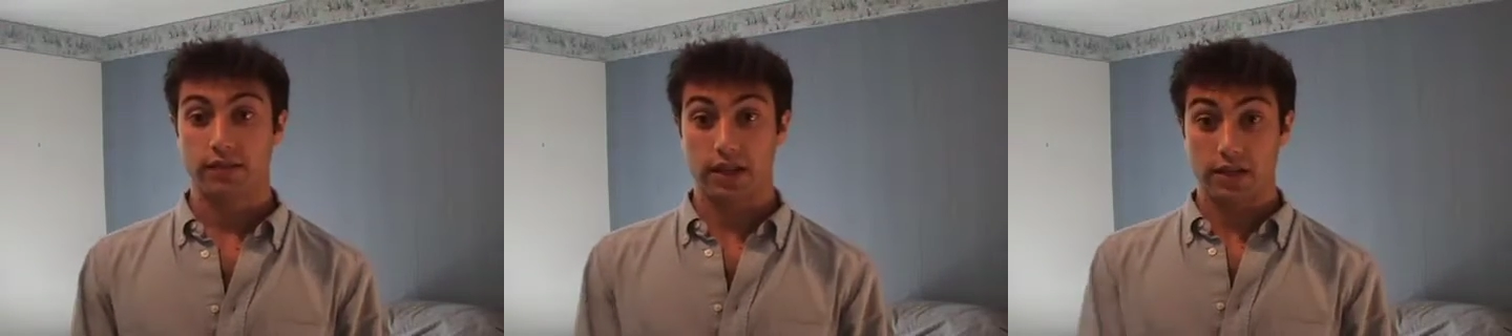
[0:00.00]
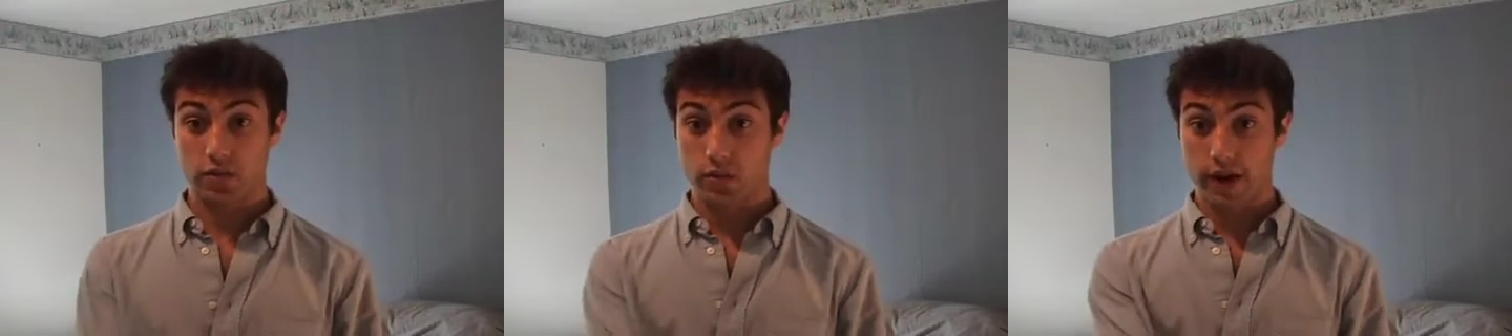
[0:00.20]

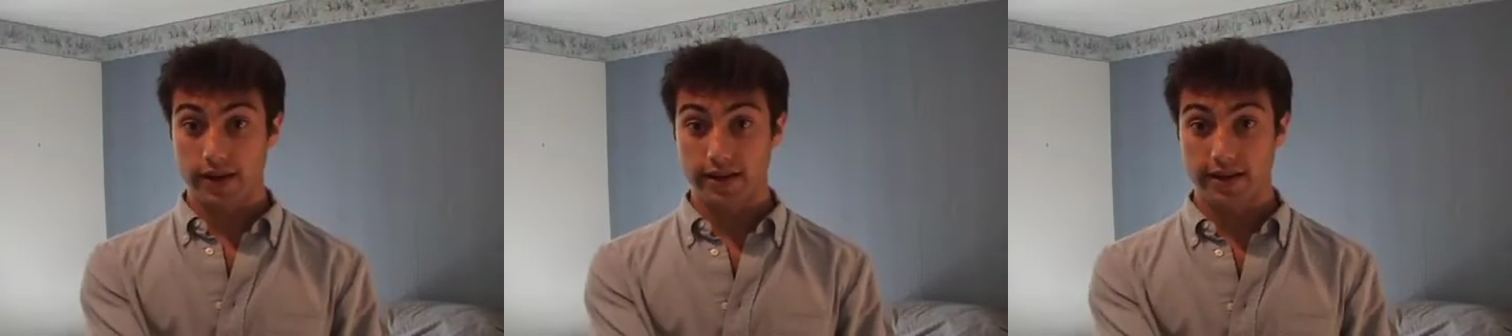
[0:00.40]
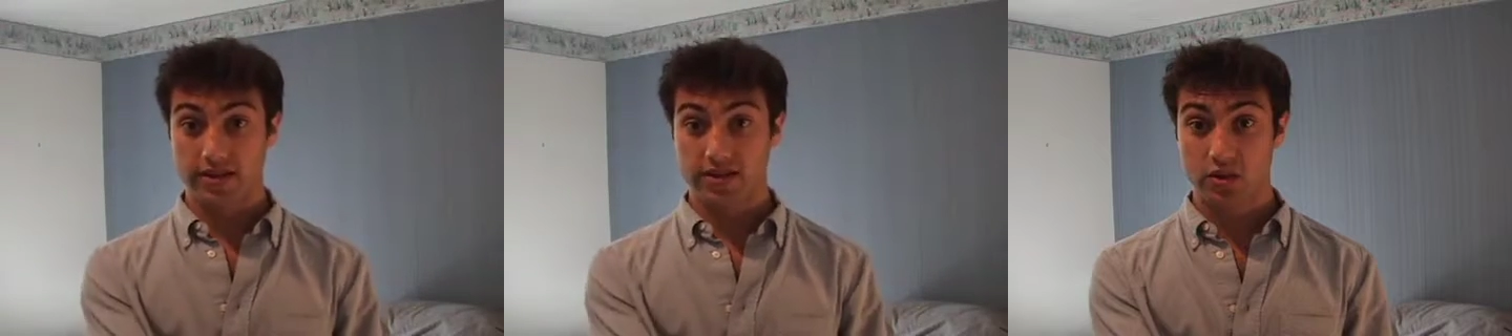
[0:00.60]
It's
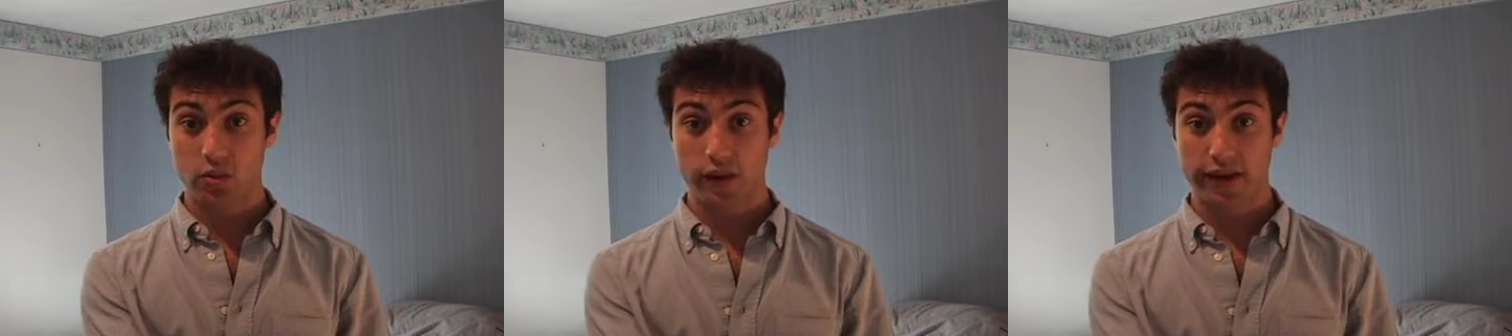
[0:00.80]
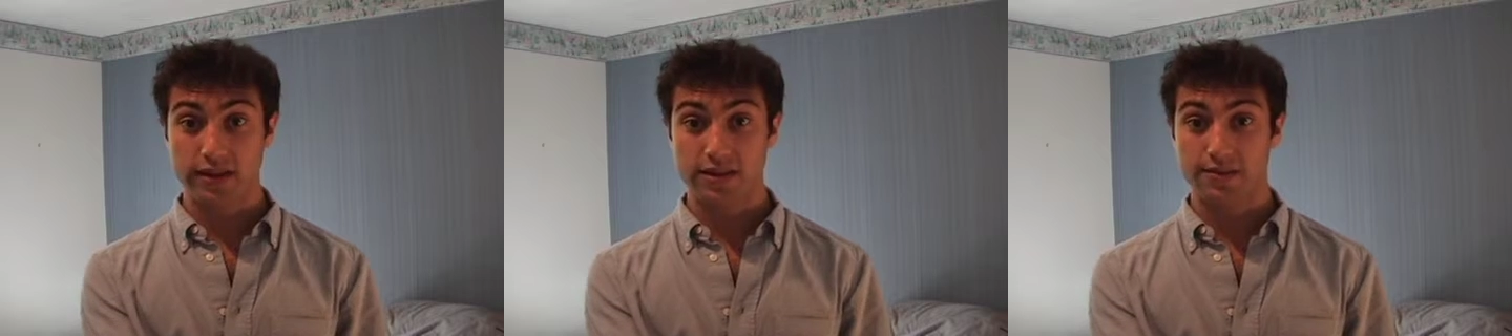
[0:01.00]
right next to
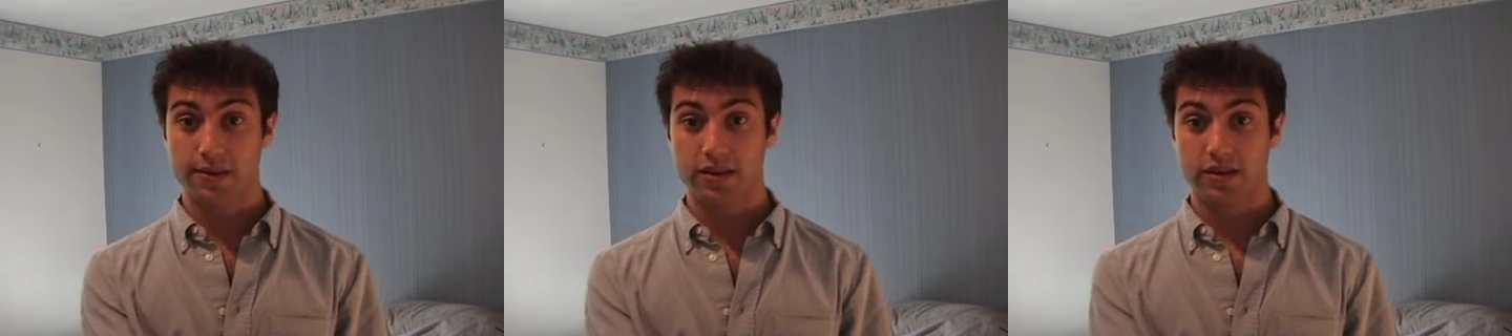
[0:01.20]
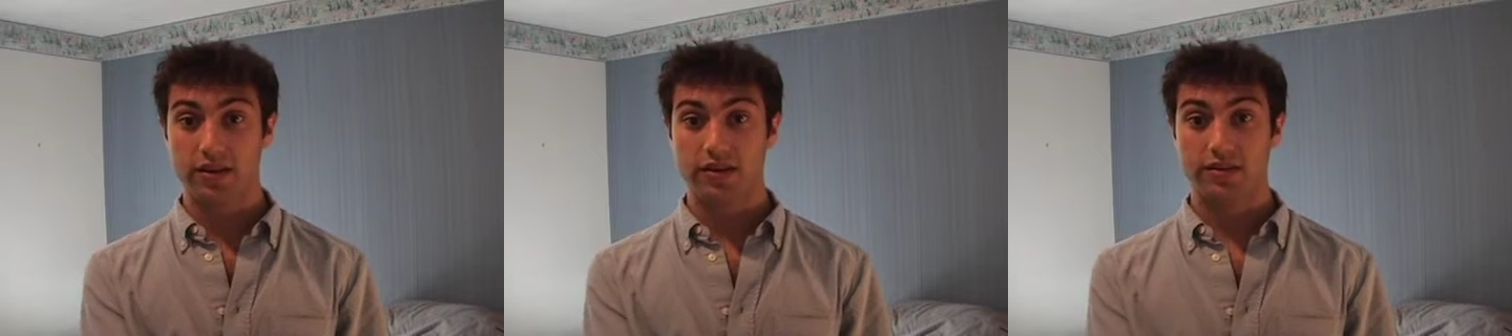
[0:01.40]

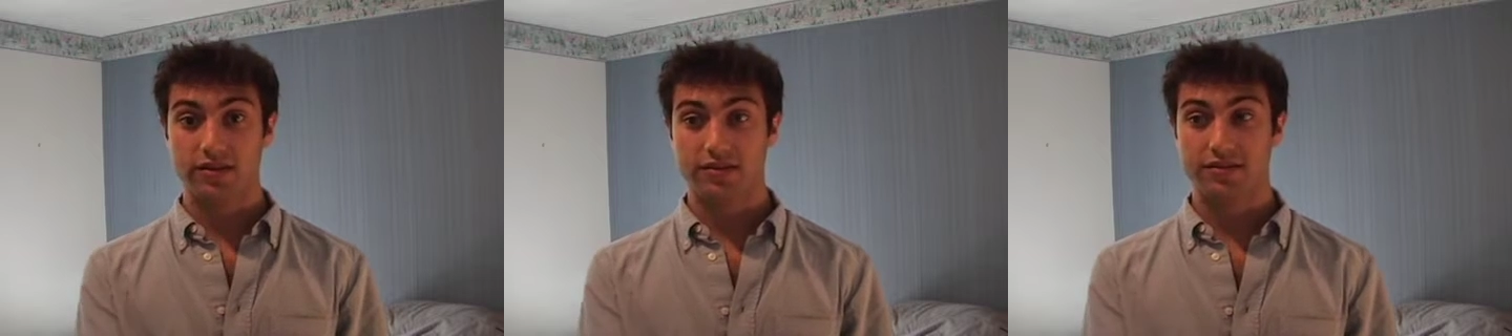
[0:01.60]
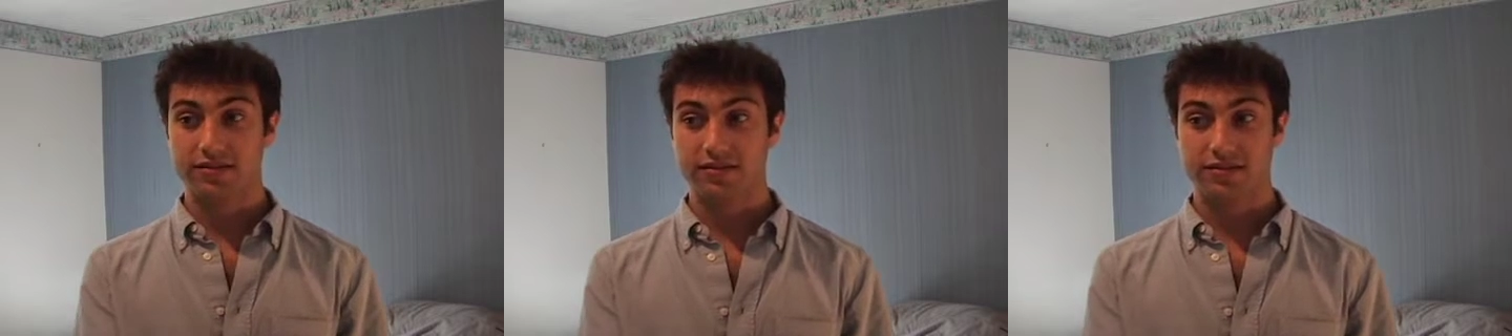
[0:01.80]

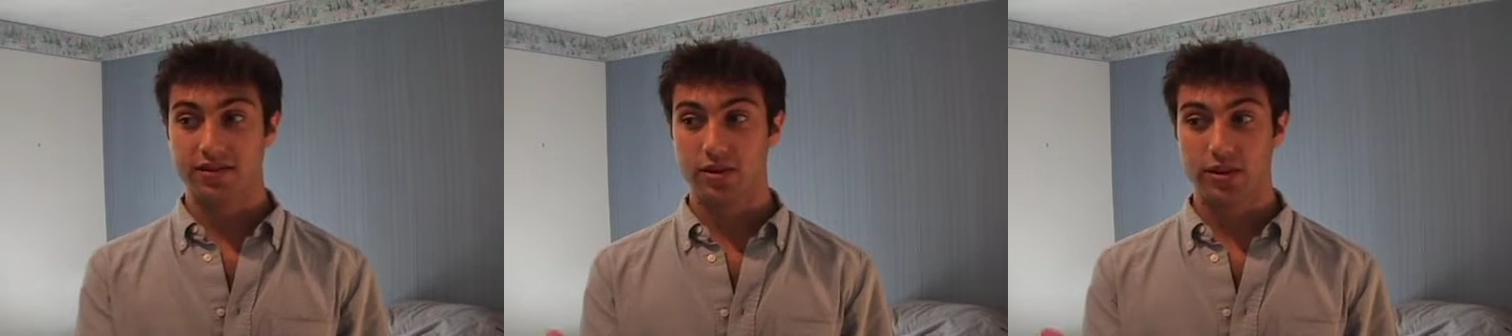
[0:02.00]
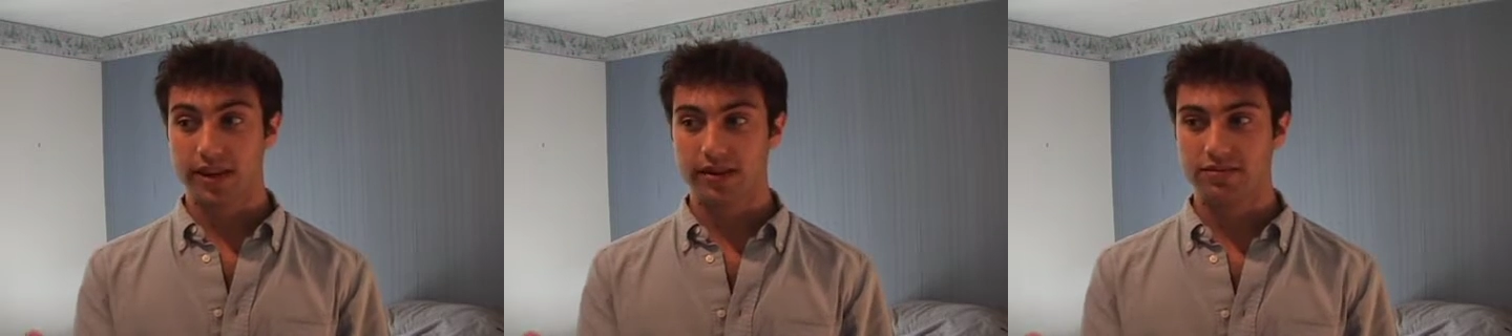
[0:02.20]
Waynesburg,
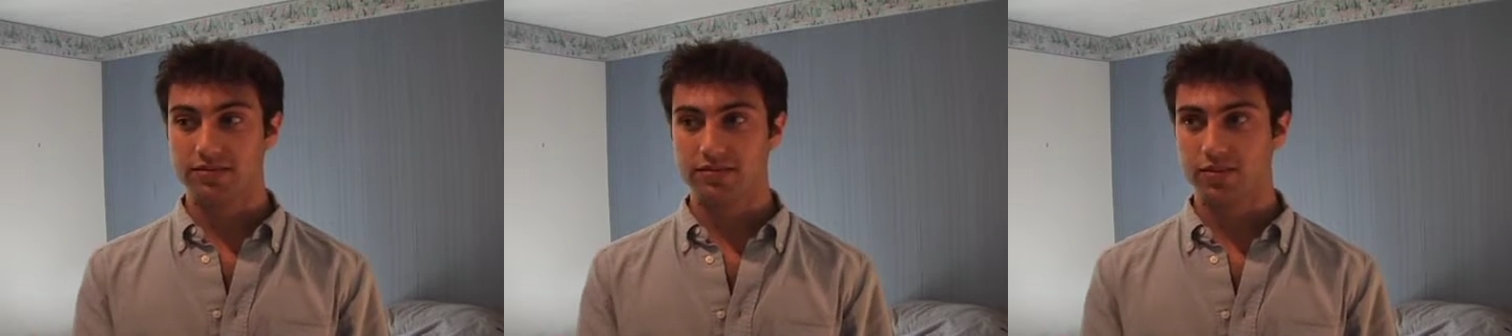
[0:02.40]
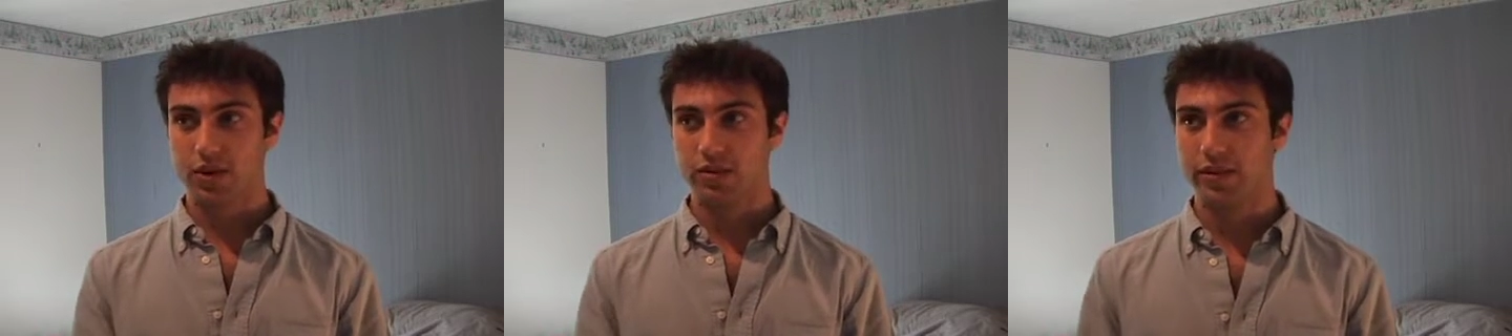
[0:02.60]
though
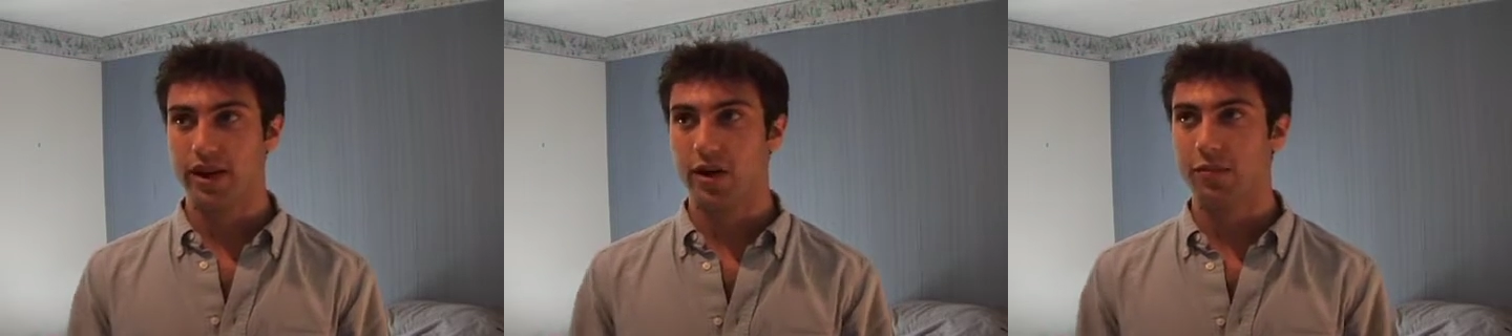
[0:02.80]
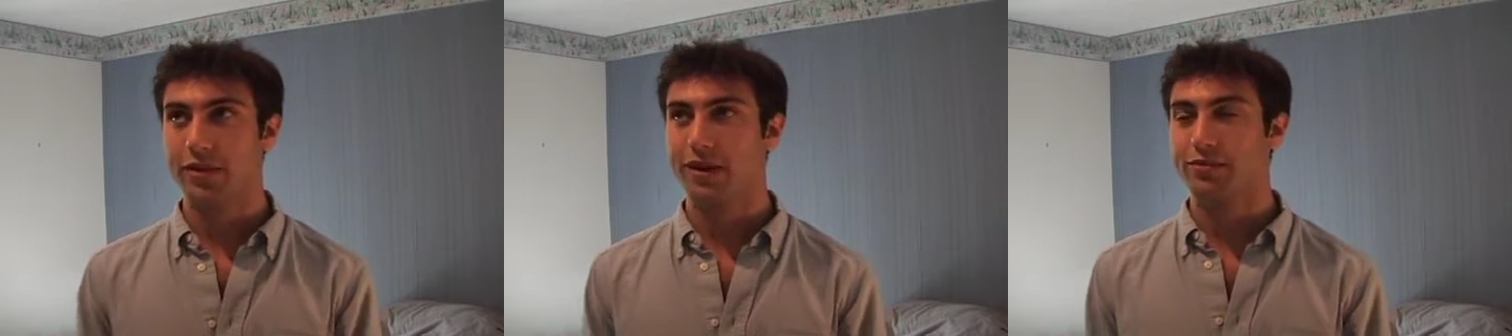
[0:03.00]
that won't
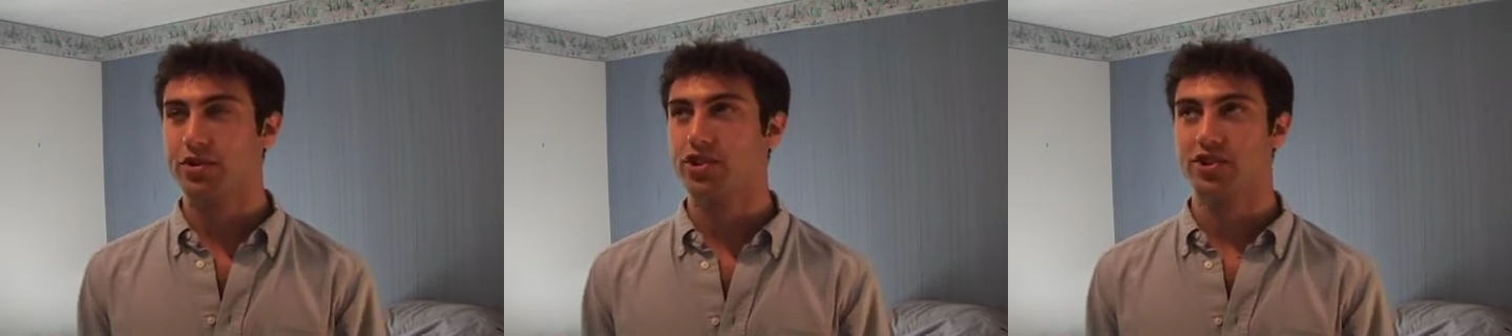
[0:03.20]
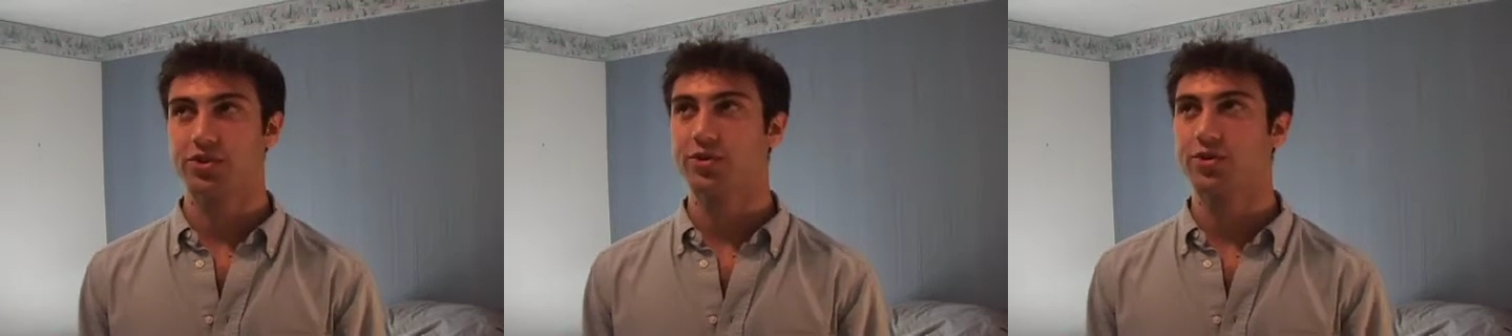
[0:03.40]
help, I'm
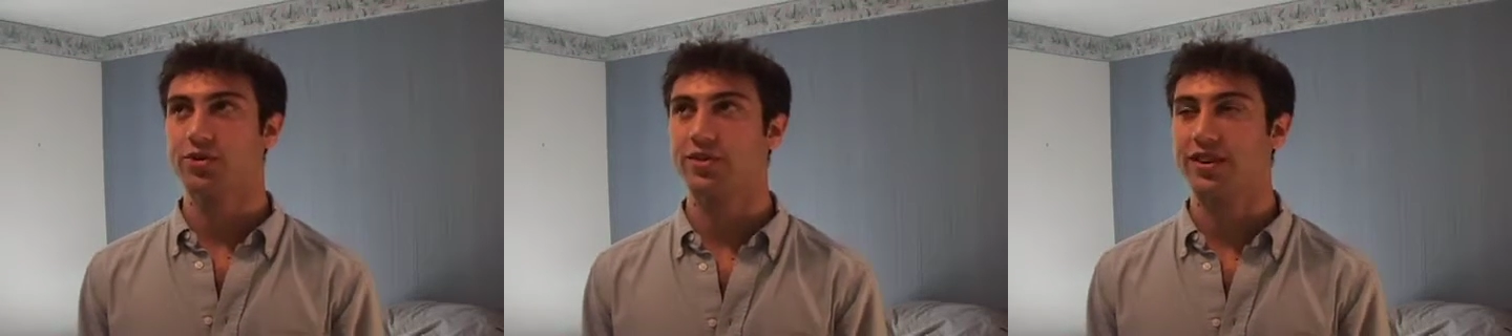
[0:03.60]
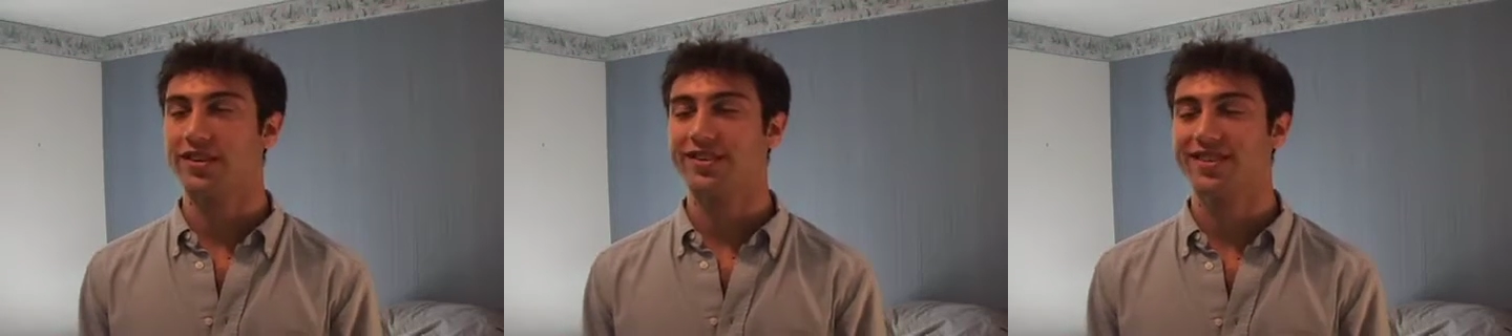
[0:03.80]

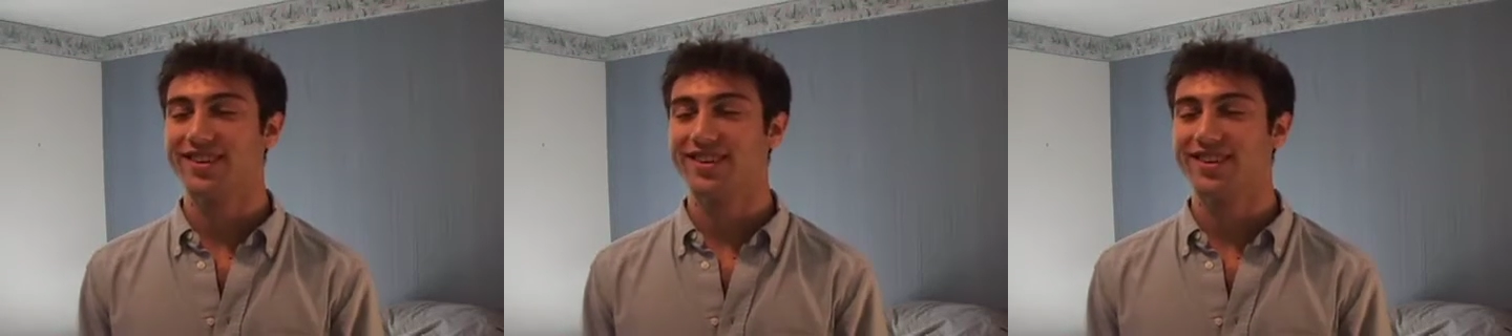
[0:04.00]
sure.